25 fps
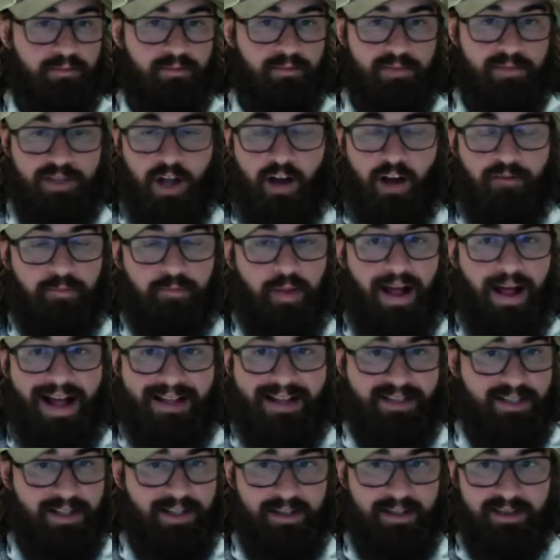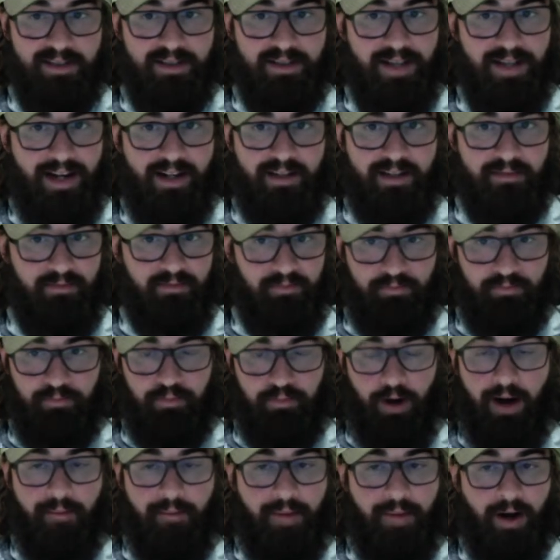soft plastics and a,
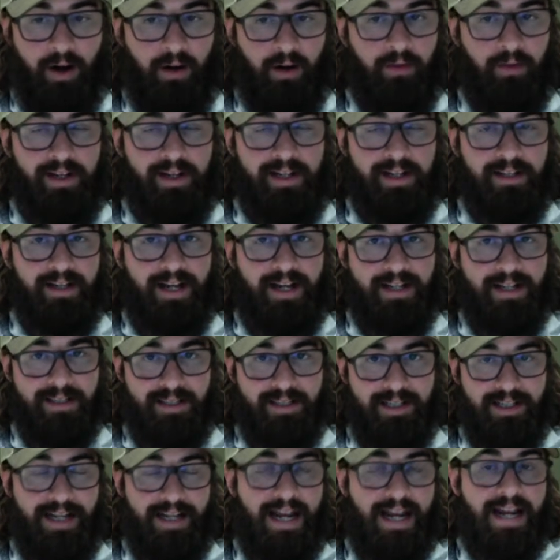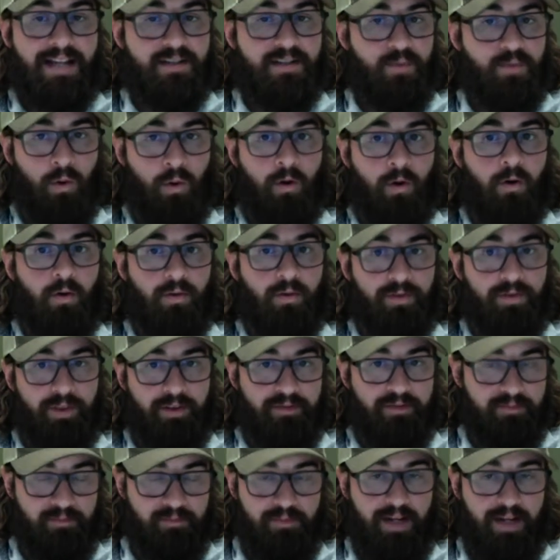primarily in today's world, the
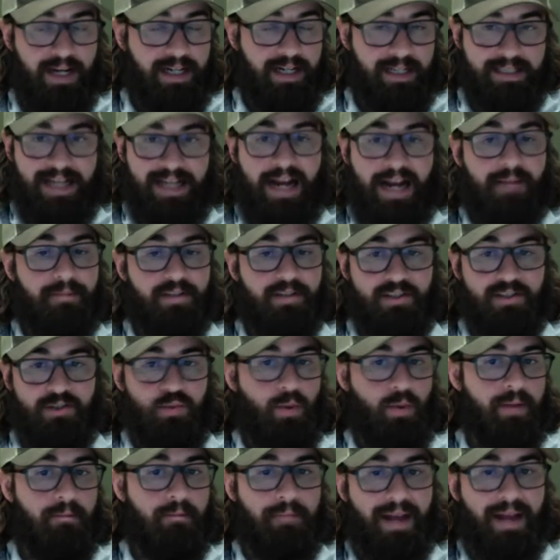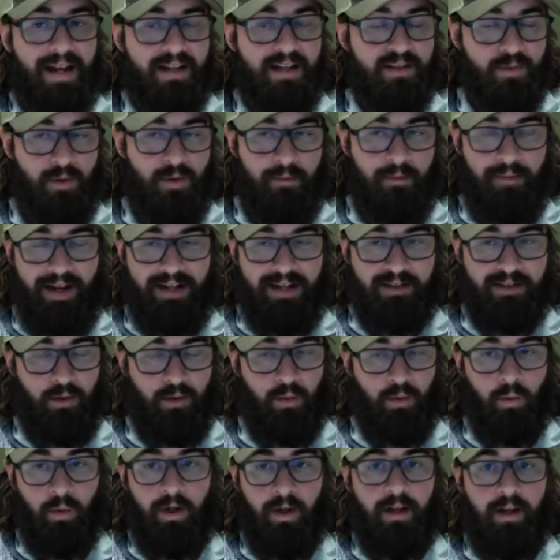any type of swim bait. Swim baits are
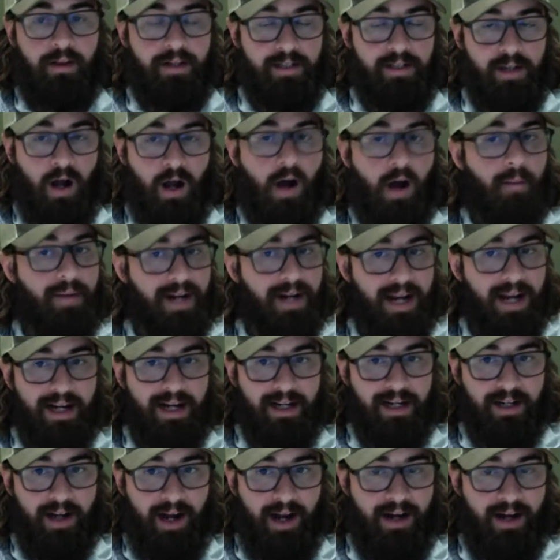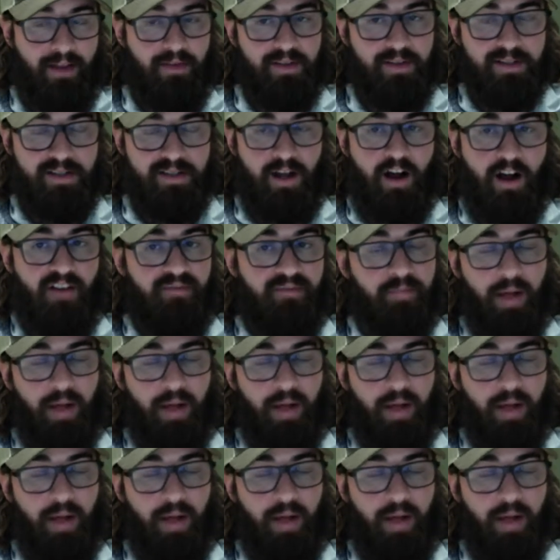really dominating kind of the soft